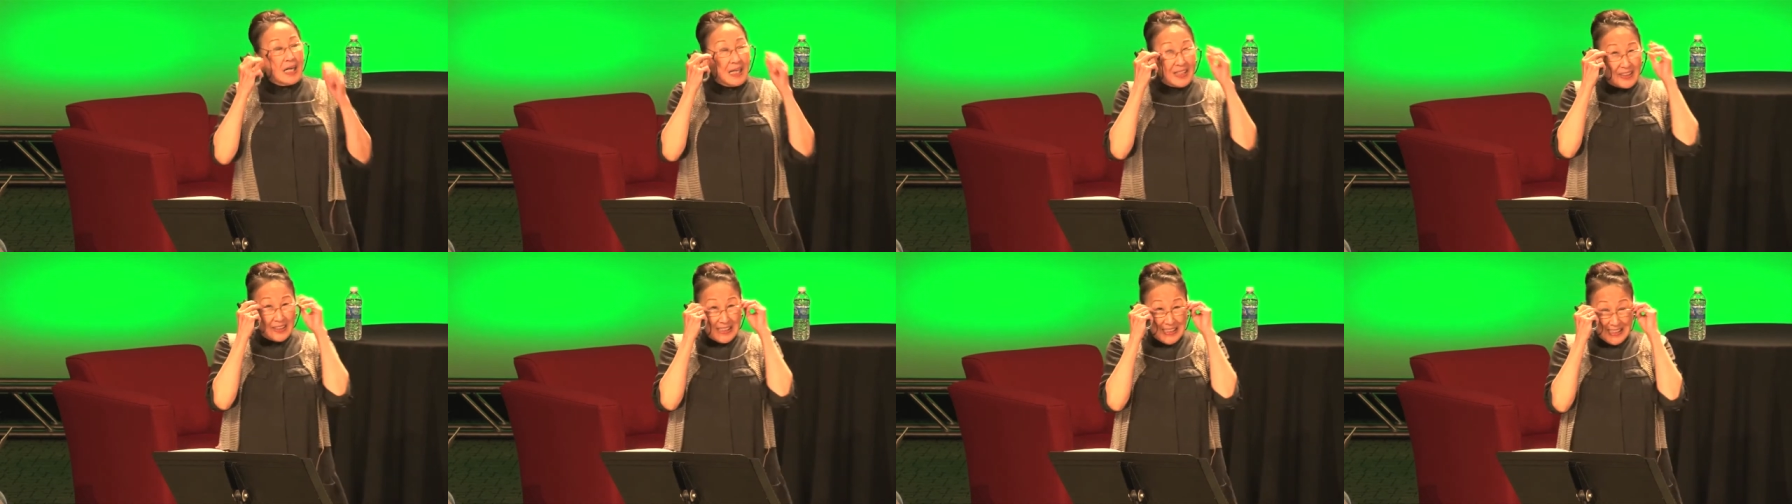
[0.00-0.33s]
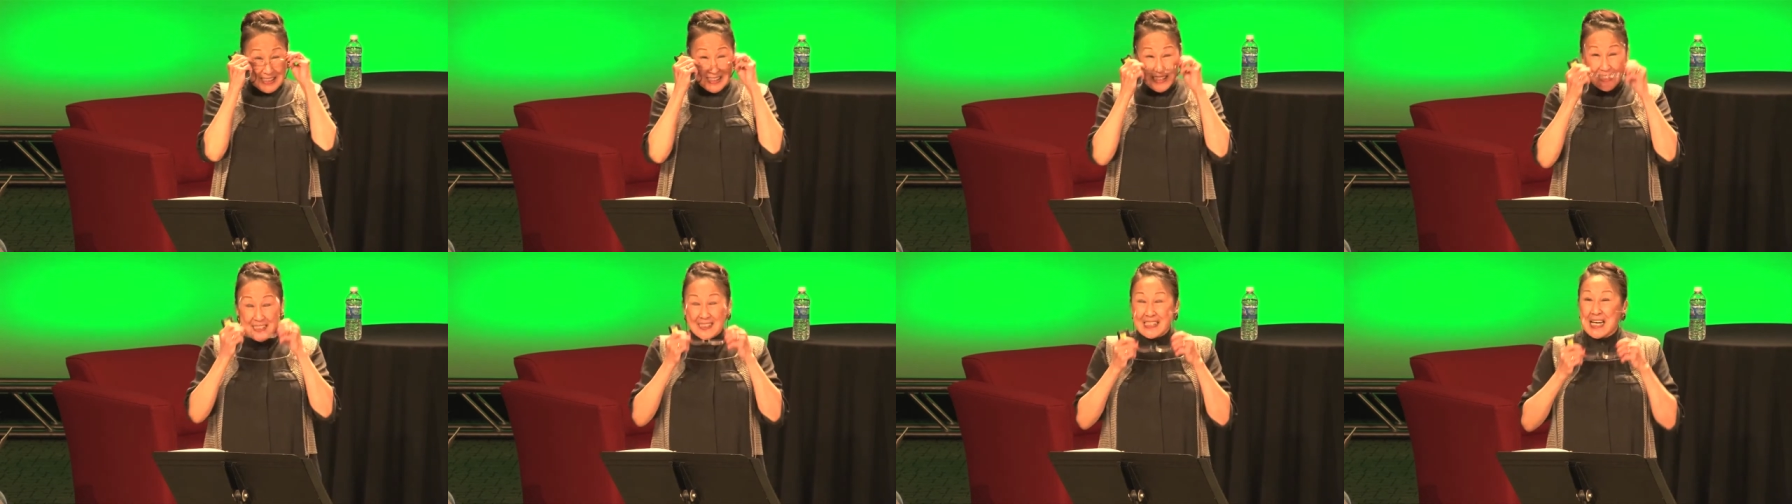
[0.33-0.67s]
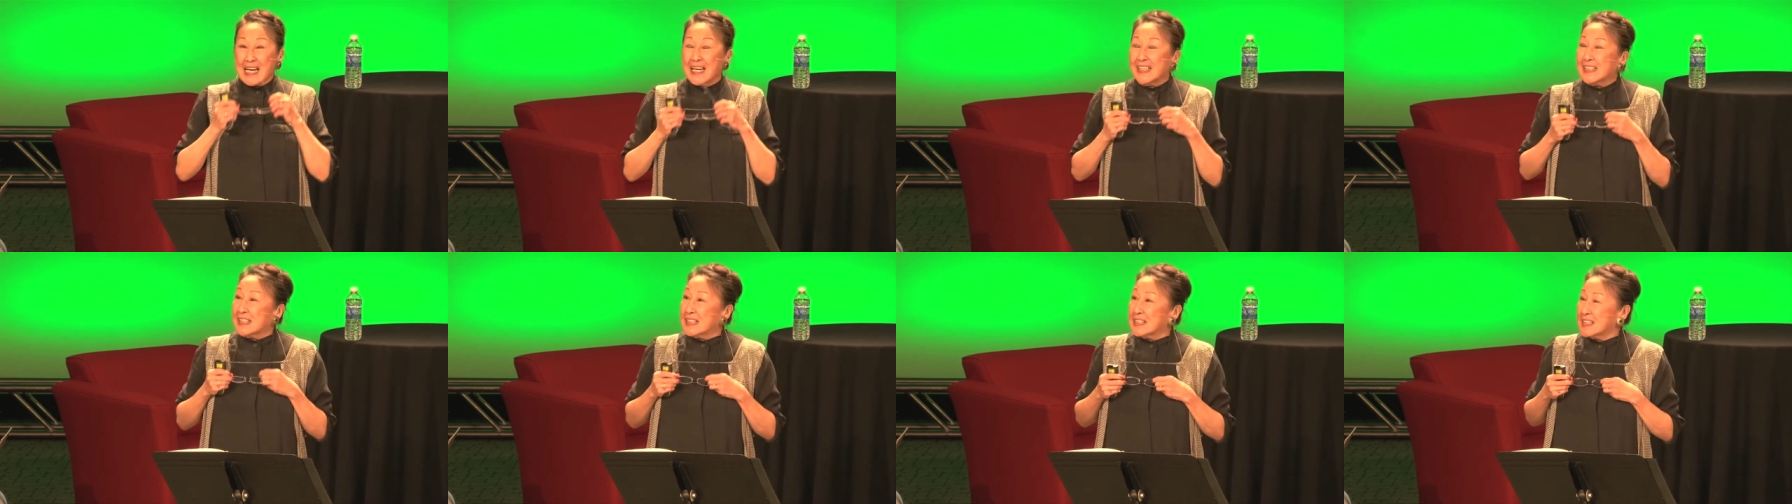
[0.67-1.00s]
this is
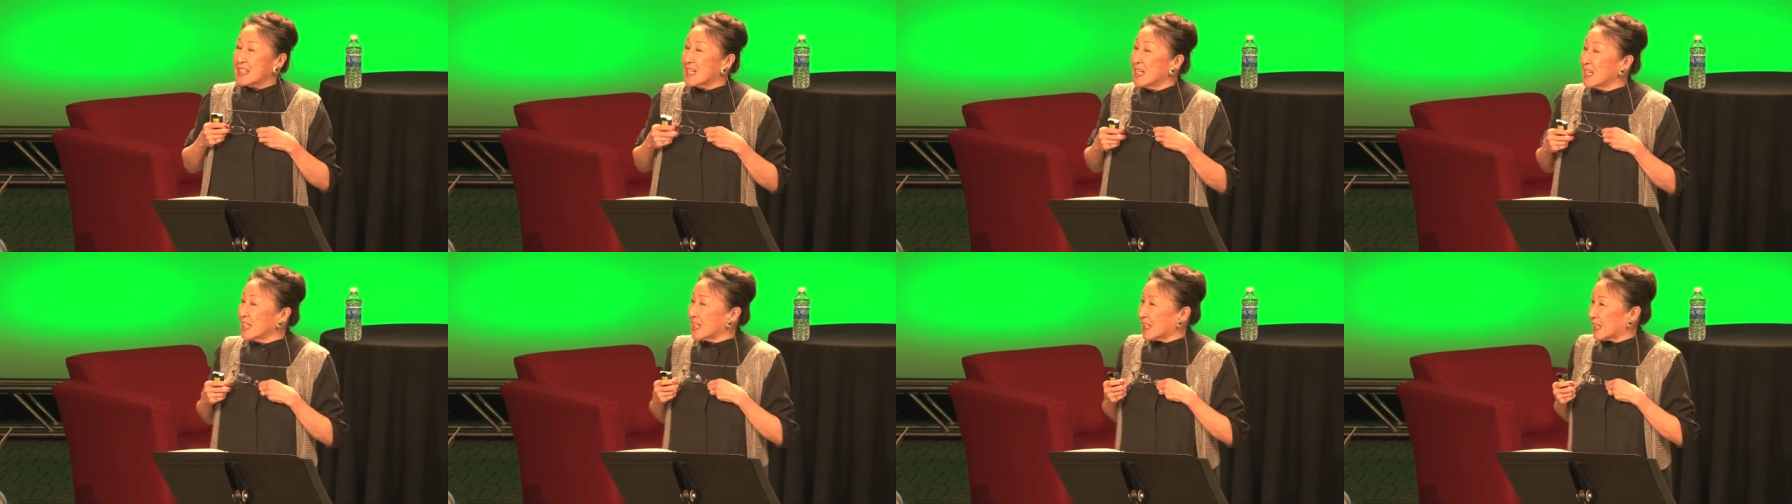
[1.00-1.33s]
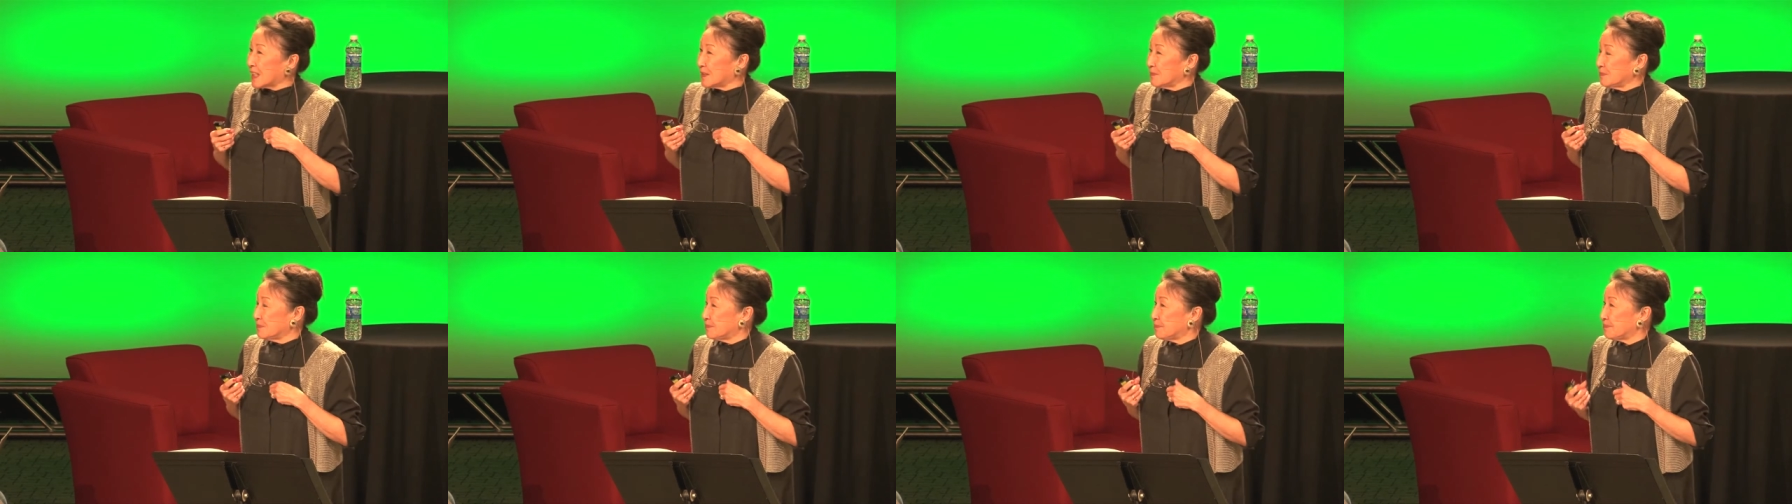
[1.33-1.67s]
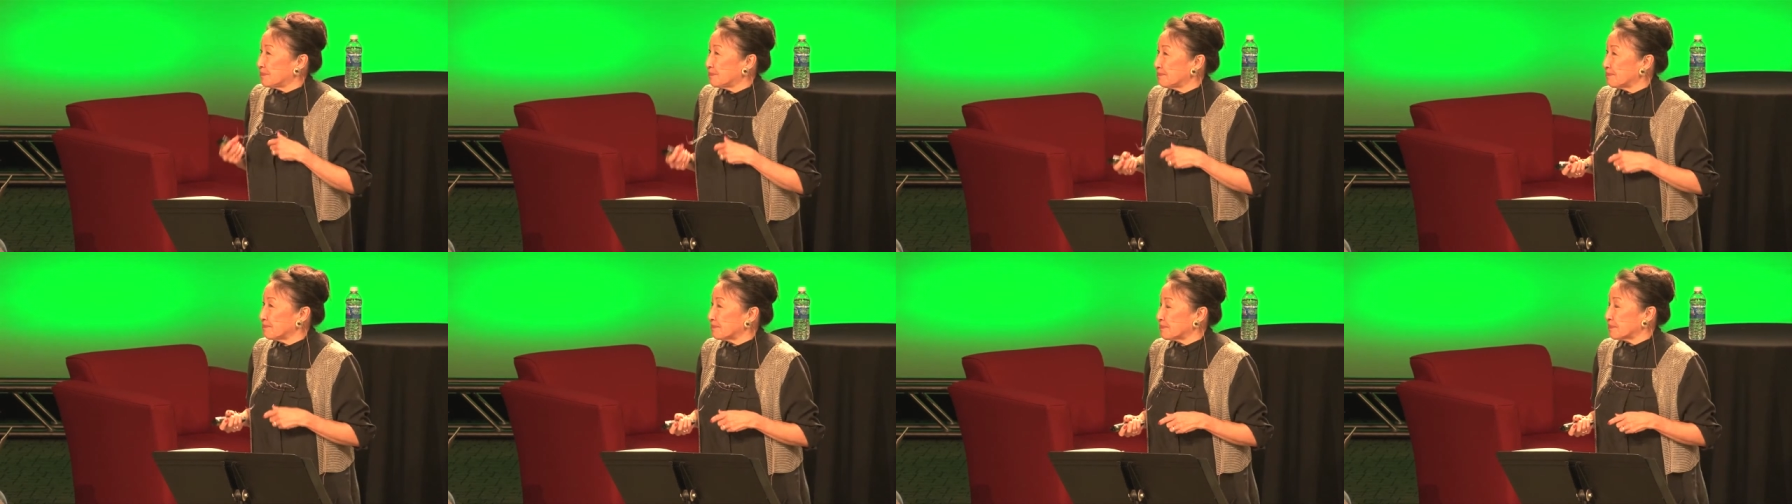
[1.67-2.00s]
at a time
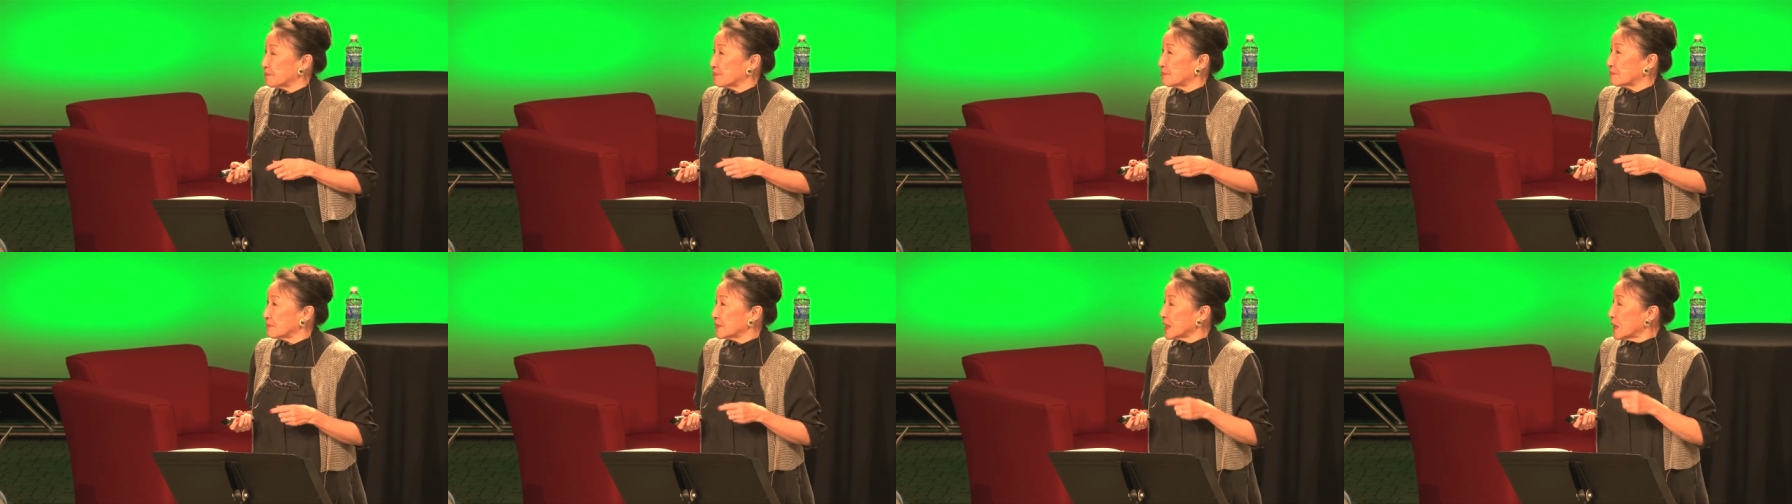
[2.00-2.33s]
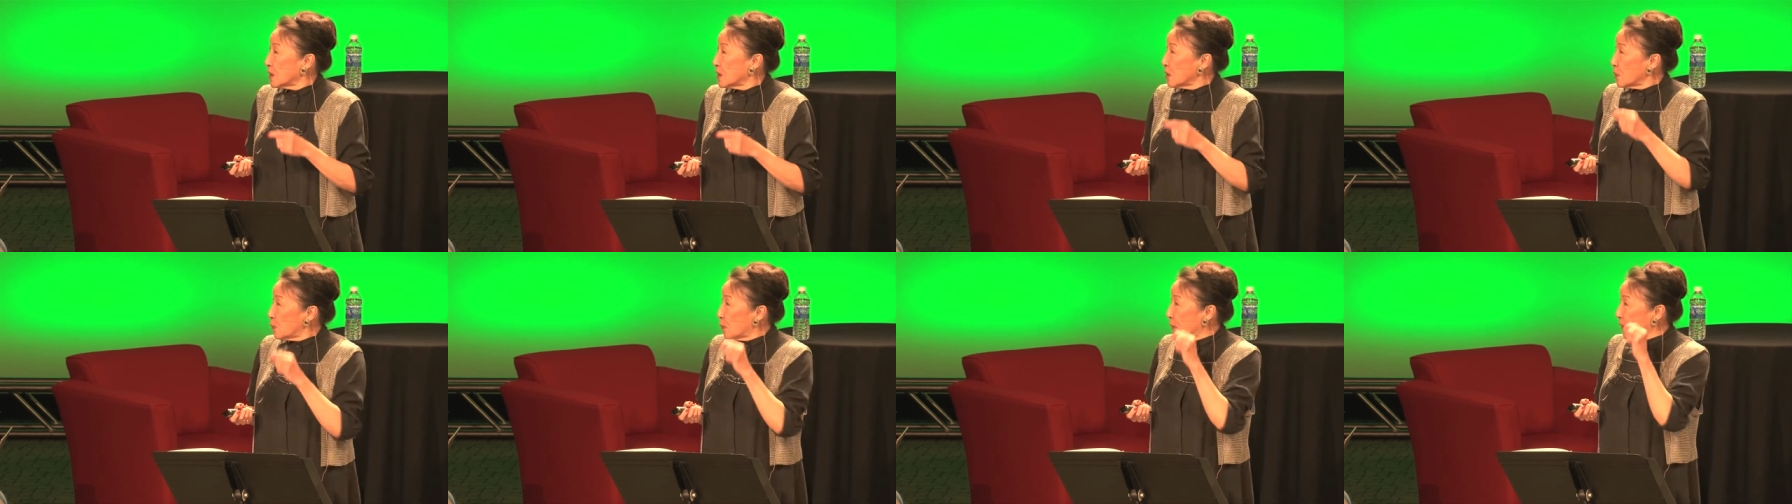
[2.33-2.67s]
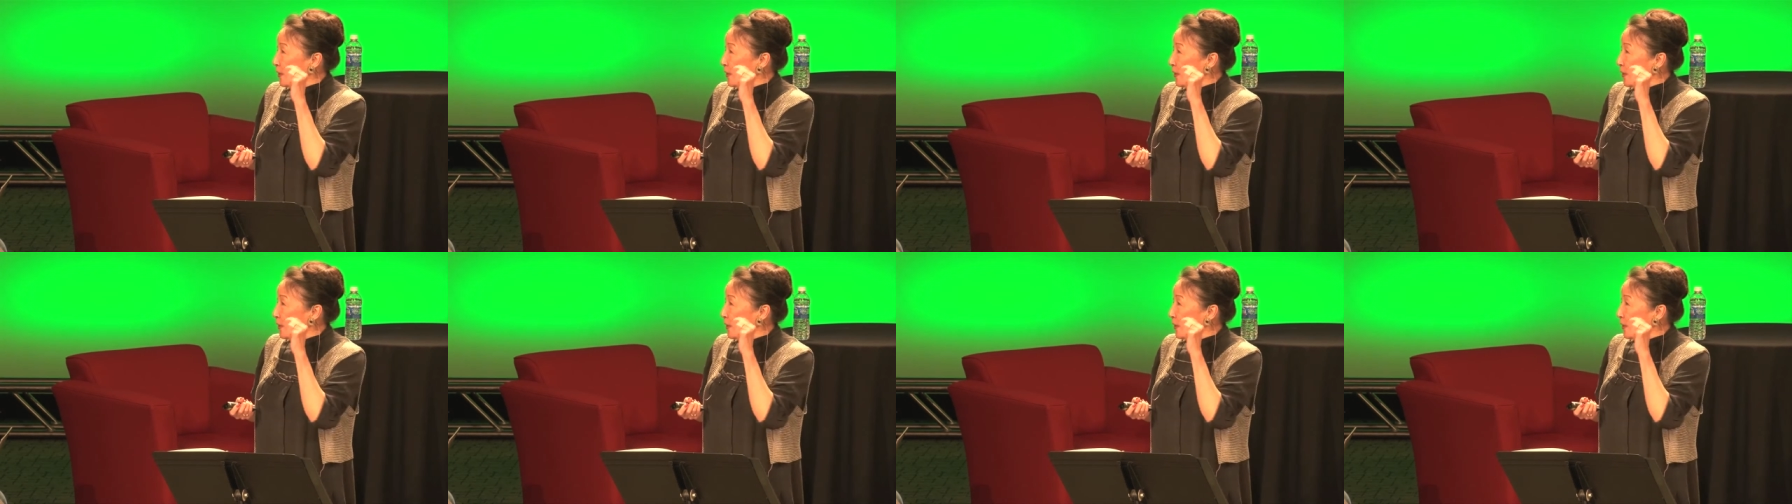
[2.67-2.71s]
when